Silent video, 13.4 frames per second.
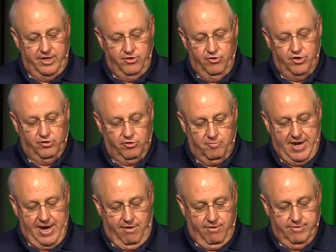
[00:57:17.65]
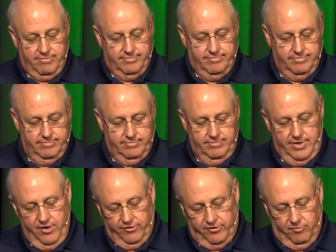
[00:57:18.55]
nuclear power.
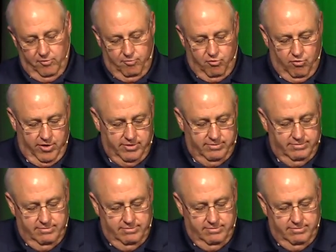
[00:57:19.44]
Here's a report.